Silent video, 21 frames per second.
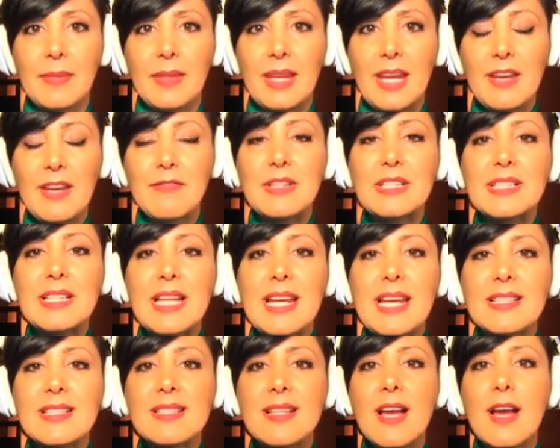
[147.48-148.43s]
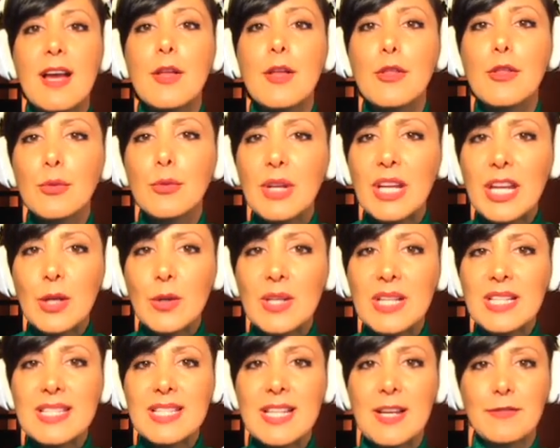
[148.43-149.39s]
If it takes 3
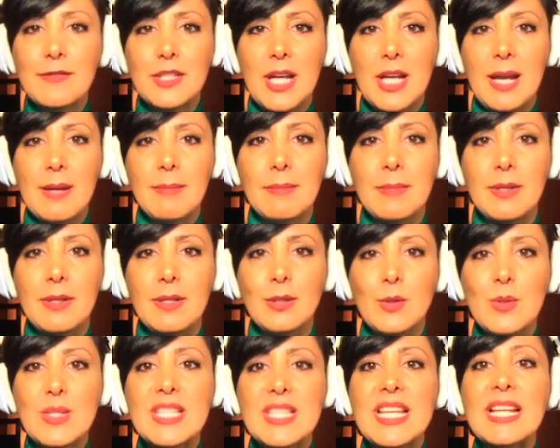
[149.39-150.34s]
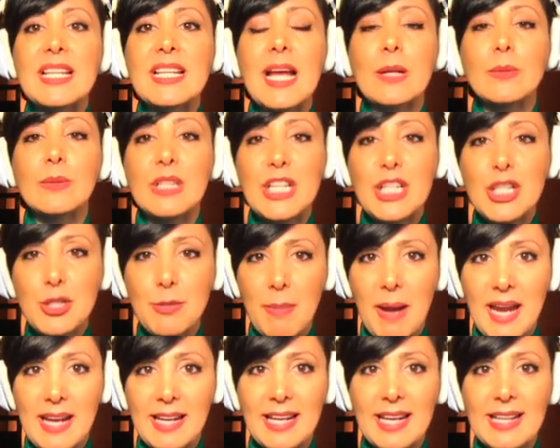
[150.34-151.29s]
units of time to send out each
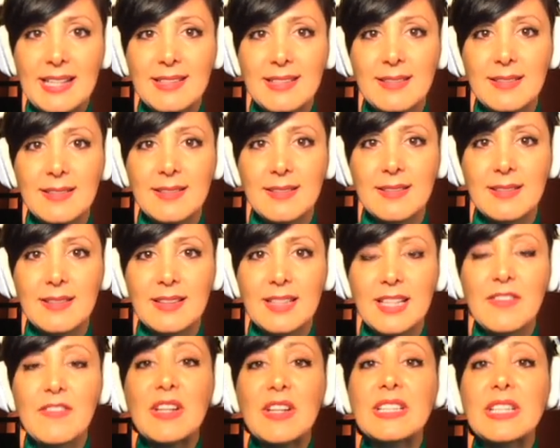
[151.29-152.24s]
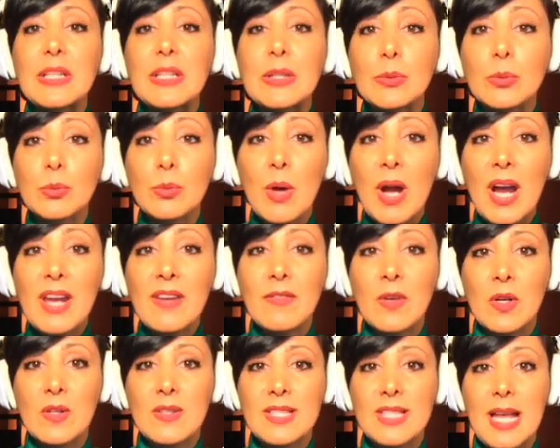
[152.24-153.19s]
packet, given the
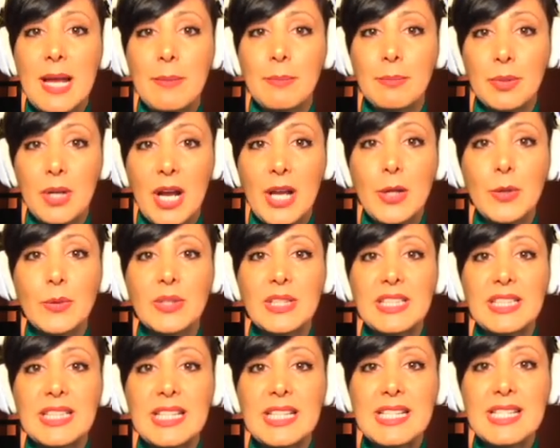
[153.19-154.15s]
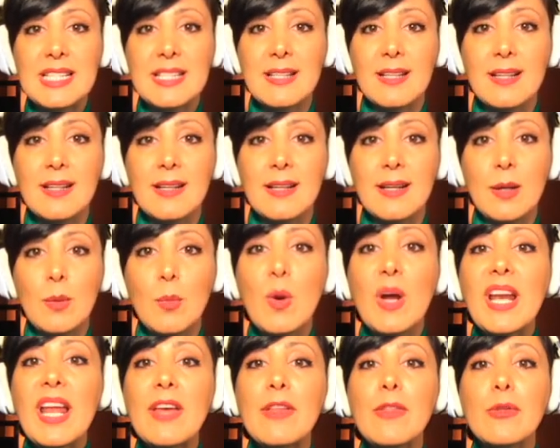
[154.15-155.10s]
arrivals and priorities,
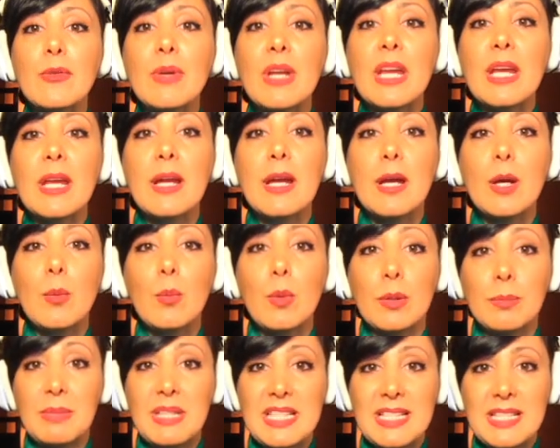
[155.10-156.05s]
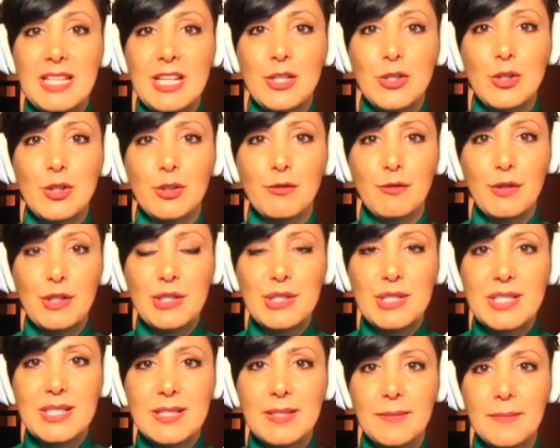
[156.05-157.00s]
1 and 3 will be scheduled
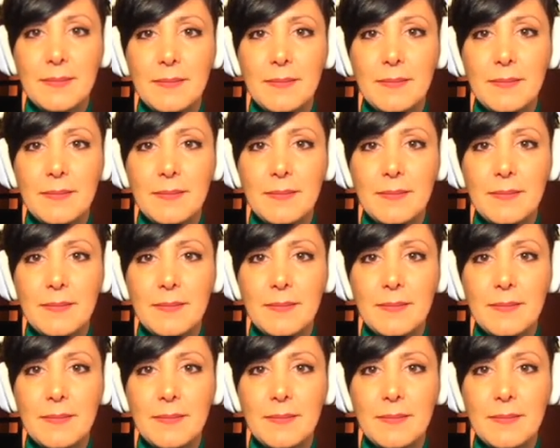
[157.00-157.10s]
first.